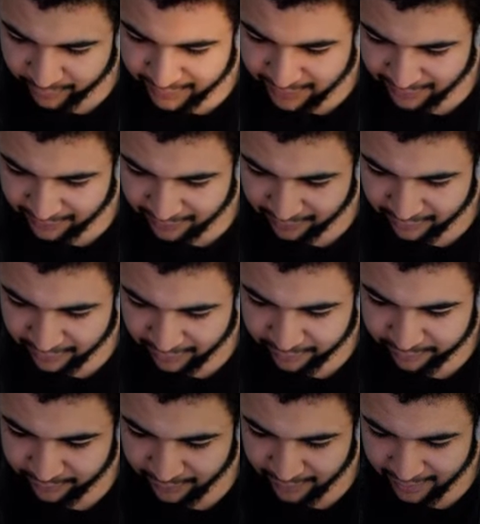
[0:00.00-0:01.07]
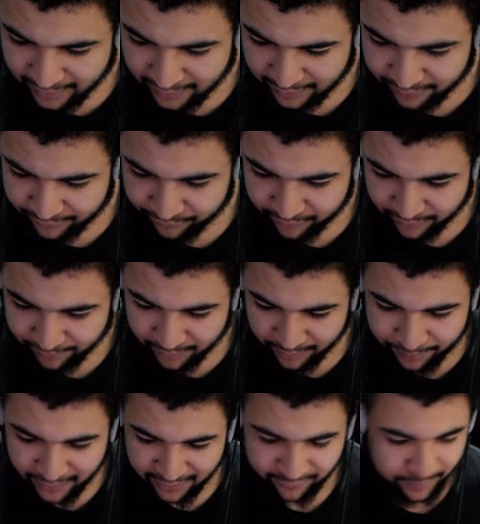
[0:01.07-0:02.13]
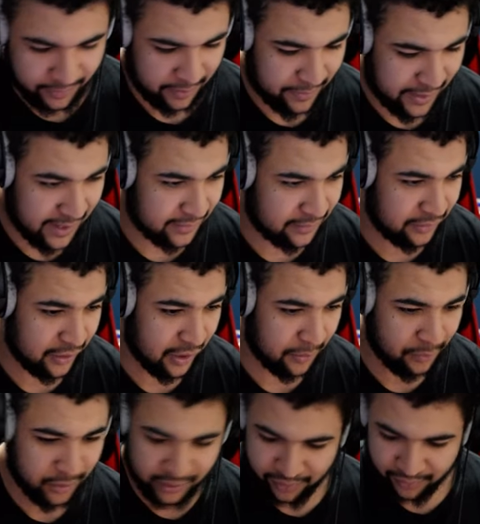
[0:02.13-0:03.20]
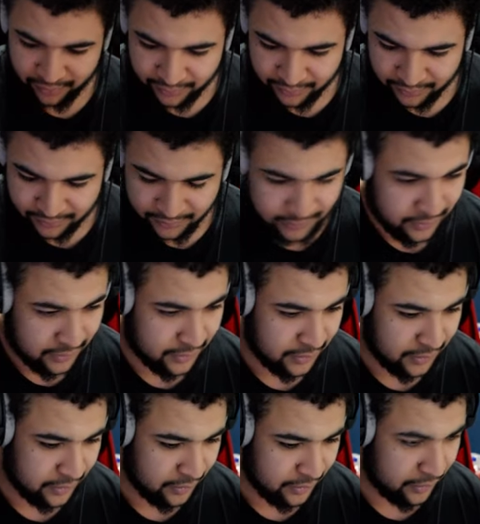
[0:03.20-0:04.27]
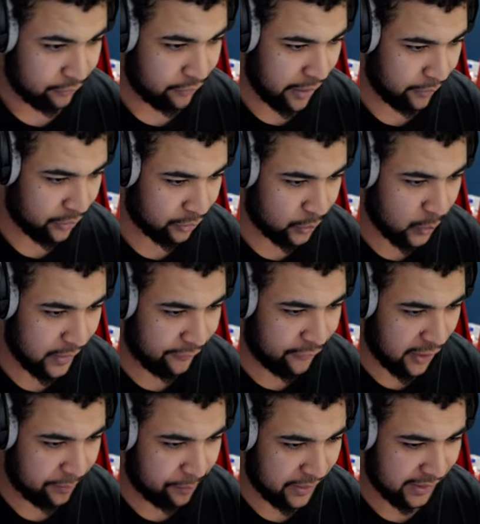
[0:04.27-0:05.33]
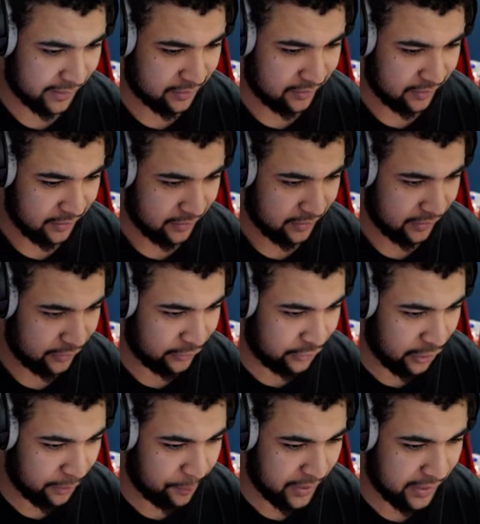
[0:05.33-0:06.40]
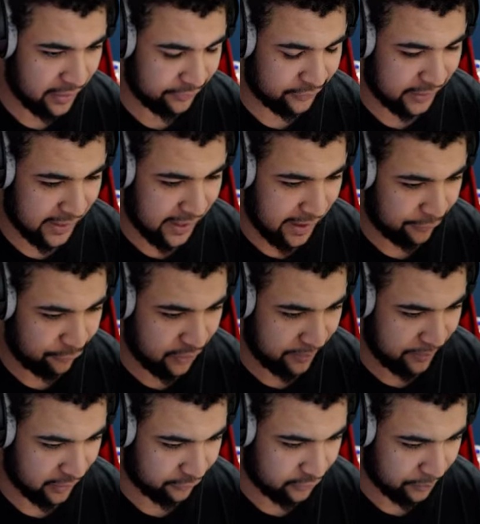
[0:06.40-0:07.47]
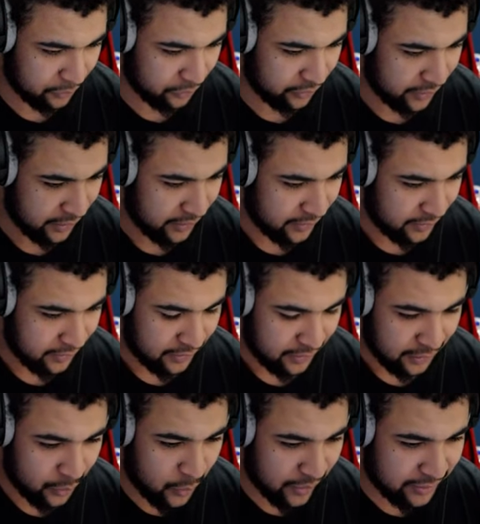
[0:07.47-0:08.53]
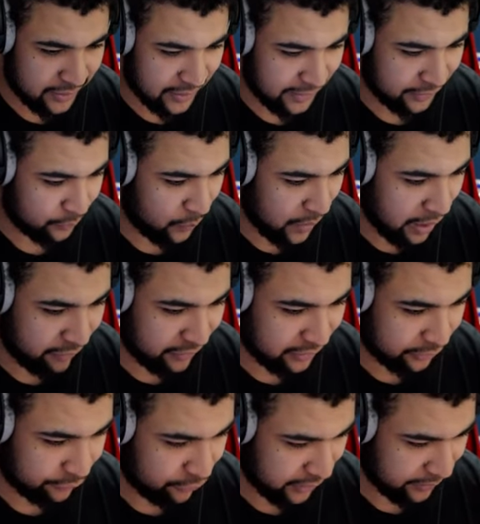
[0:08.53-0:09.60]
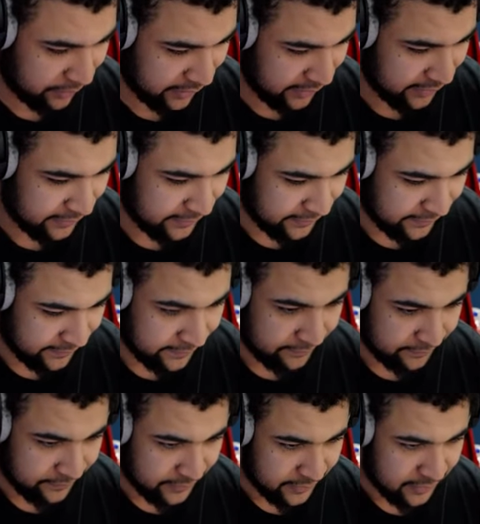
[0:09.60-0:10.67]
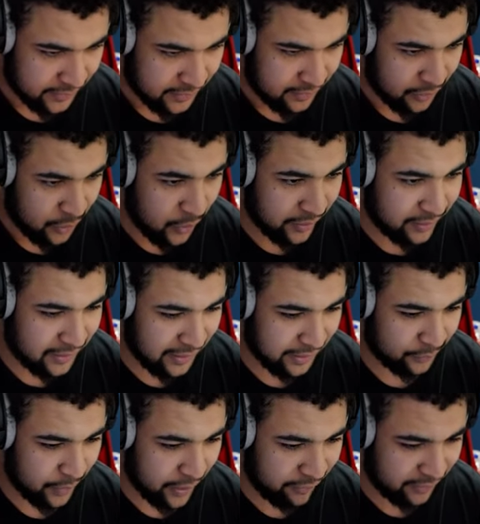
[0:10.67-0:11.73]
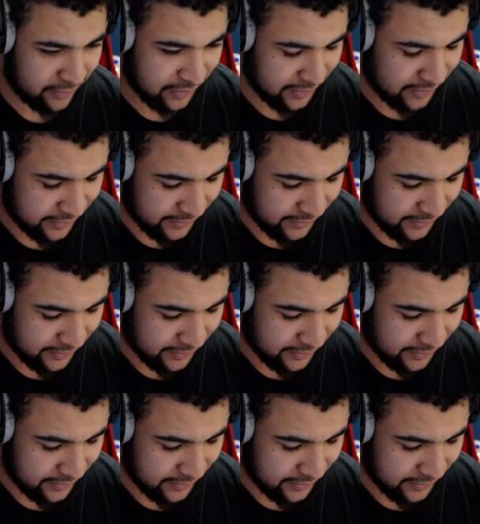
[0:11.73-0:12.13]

K dust uh, from the PvP packs. W. Right, we've got twenty-five picks. Should be enough to get our freebie off the board. Question is, where is the freebie? Question is, where is it?